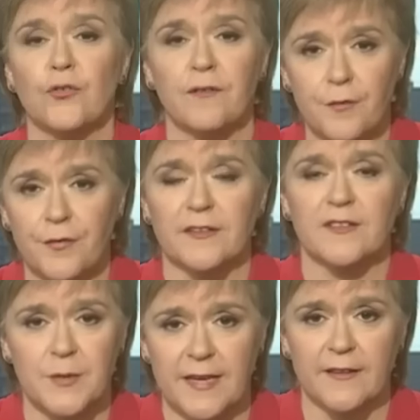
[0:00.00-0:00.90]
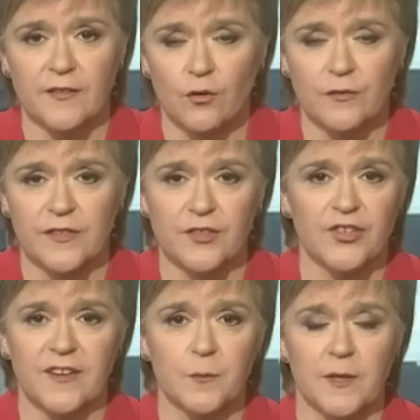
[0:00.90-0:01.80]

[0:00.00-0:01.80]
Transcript: I will do everything to protect Scotland's interests,